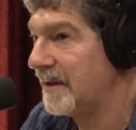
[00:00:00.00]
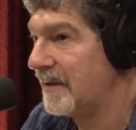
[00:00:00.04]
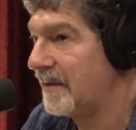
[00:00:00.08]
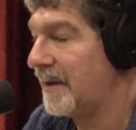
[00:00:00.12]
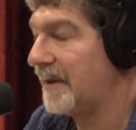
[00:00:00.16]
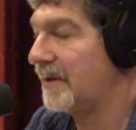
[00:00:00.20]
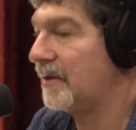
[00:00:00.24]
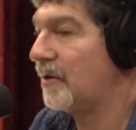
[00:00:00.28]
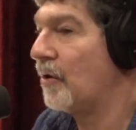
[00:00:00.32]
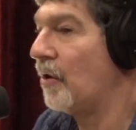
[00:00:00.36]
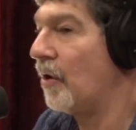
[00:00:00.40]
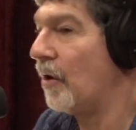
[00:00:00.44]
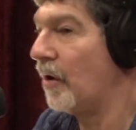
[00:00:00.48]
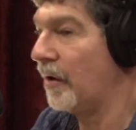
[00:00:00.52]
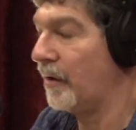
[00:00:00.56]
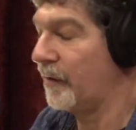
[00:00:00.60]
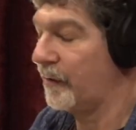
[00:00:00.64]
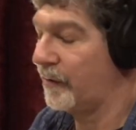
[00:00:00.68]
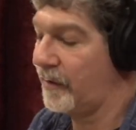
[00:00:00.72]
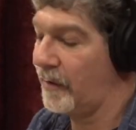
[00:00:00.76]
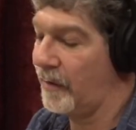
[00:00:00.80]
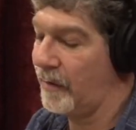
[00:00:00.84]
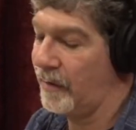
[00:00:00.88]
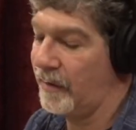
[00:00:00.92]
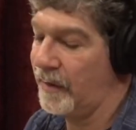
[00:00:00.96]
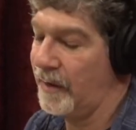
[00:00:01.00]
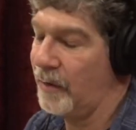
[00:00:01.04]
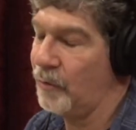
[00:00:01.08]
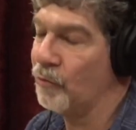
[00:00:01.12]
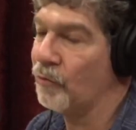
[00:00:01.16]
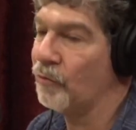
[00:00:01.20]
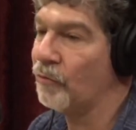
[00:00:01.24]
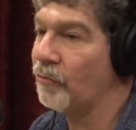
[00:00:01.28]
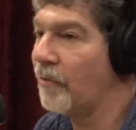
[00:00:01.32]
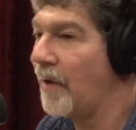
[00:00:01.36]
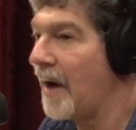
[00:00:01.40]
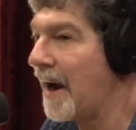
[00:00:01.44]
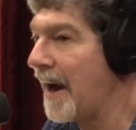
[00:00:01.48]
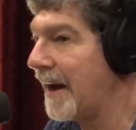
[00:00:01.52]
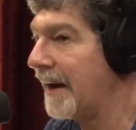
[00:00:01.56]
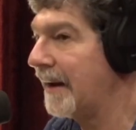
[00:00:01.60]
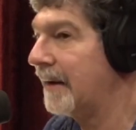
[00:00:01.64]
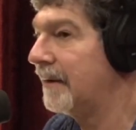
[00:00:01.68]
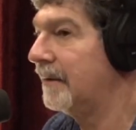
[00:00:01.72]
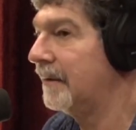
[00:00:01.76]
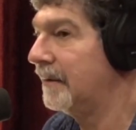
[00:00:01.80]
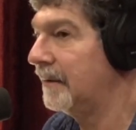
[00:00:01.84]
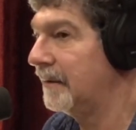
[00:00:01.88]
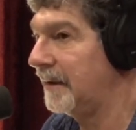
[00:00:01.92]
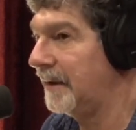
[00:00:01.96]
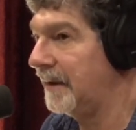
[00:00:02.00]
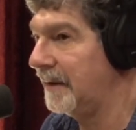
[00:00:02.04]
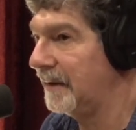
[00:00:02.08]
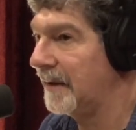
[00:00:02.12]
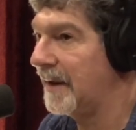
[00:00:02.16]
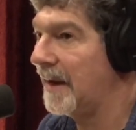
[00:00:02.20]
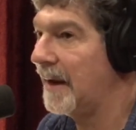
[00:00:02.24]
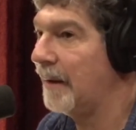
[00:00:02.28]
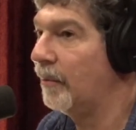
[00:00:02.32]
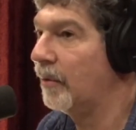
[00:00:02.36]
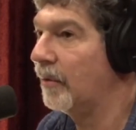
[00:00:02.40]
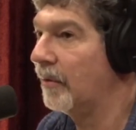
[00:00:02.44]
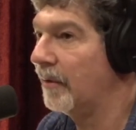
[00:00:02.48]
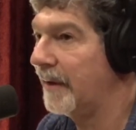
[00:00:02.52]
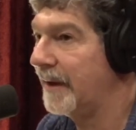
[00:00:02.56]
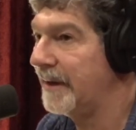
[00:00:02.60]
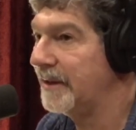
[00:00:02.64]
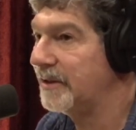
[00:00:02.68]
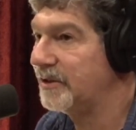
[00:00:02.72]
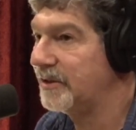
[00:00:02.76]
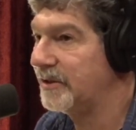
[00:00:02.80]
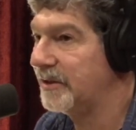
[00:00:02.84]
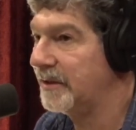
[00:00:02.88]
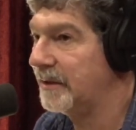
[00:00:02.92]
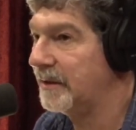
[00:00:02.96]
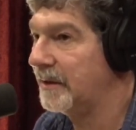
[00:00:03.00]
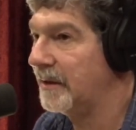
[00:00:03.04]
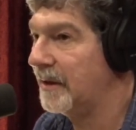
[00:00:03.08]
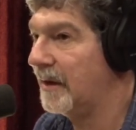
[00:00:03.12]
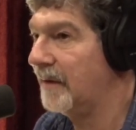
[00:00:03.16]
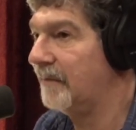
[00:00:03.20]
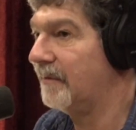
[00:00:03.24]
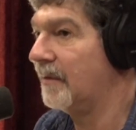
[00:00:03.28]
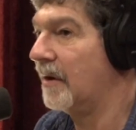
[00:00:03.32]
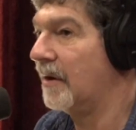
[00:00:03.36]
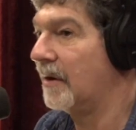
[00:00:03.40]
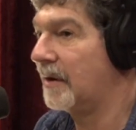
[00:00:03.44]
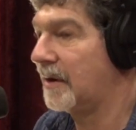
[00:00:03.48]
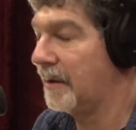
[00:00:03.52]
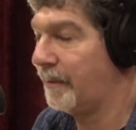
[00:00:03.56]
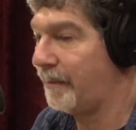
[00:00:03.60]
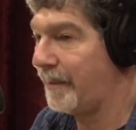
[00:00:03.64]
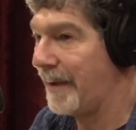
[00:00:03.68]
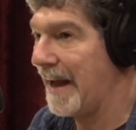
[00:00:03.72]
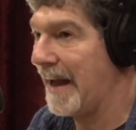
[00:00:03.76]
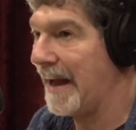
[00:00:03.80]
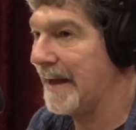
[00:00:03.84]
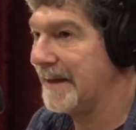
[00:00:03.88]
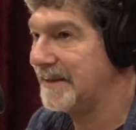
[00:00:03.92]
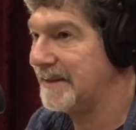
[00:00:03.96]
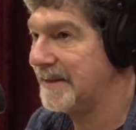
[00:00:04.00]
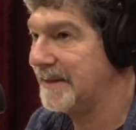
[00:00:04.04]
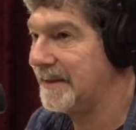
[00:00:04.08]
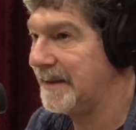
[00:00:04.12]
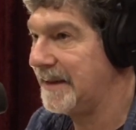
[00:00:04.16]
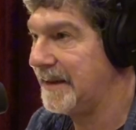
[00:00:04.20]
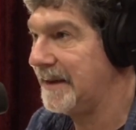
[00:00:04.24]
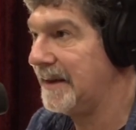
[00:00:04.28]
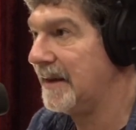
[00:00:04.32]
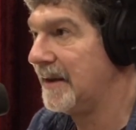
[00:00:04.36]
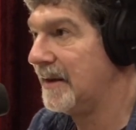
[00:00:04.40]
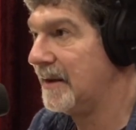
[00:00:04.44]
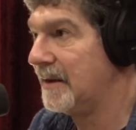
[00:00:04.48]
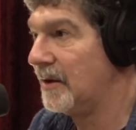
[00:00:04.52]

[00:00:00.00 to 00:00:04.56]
that caused the radical elaboration of our capacity